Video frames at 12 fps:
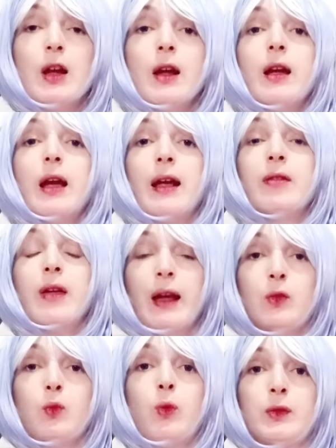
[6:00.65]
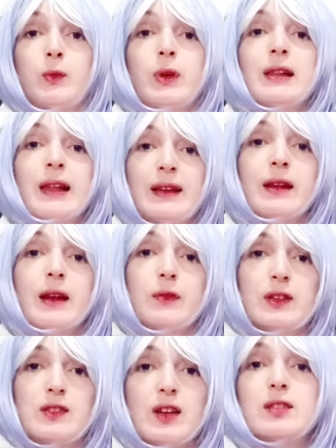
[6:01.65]
And then 1 week later after
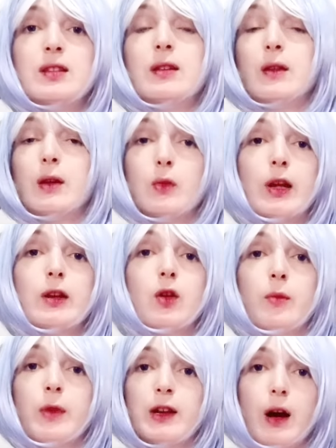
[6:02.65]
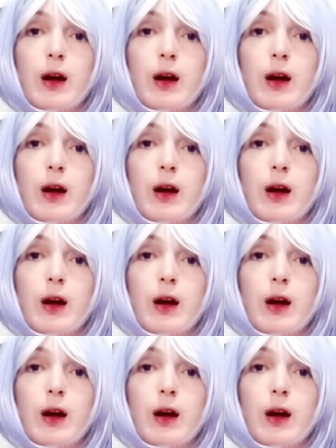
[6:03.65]
chastity, they were like, oh my God,